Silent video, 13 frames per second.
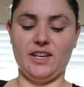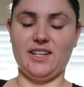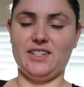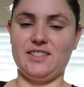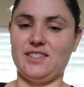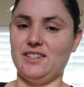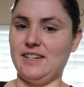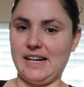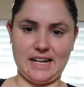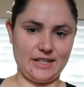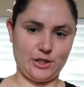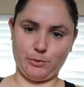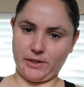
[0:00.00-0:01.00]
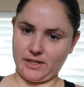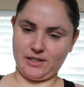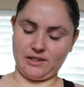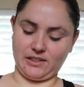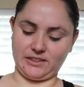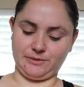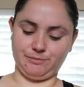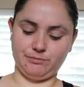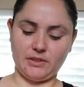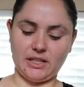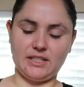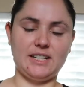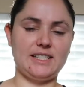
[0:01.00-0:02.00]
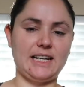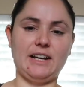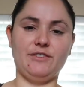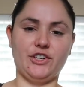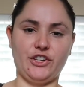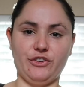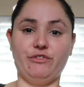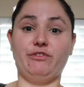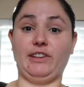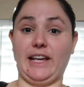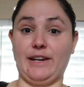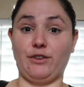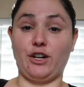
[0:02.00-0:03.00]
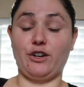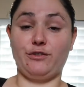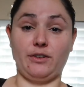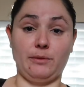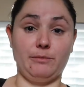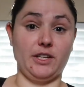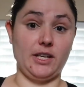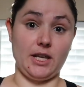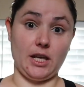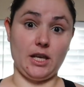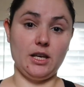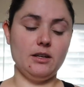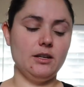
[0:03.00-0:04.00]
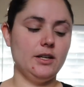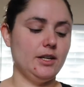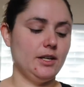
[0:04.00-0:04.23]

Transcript: It's not sweet at all. It does have a good flavor from the ghee.